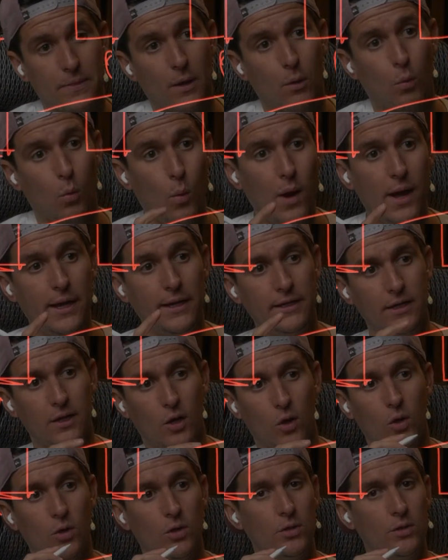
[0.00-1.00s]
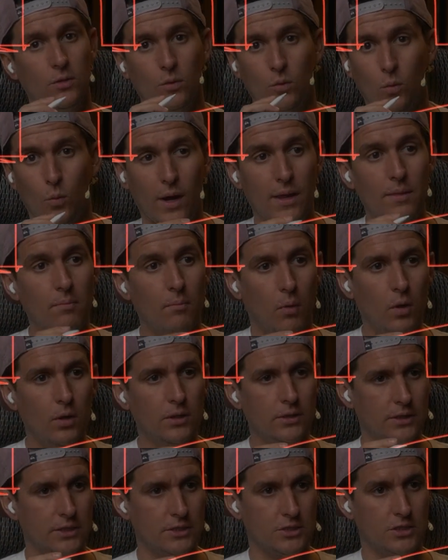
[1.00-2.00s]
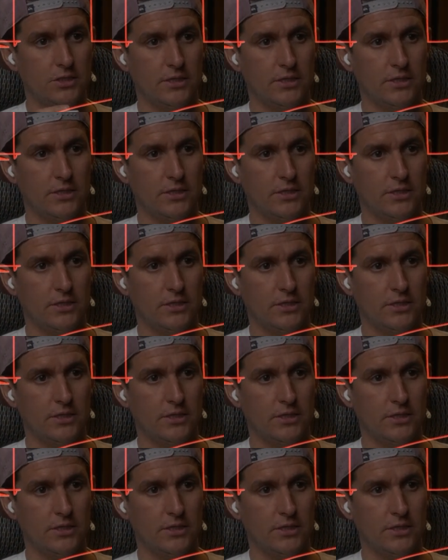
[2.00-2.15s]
1 or 1 voltage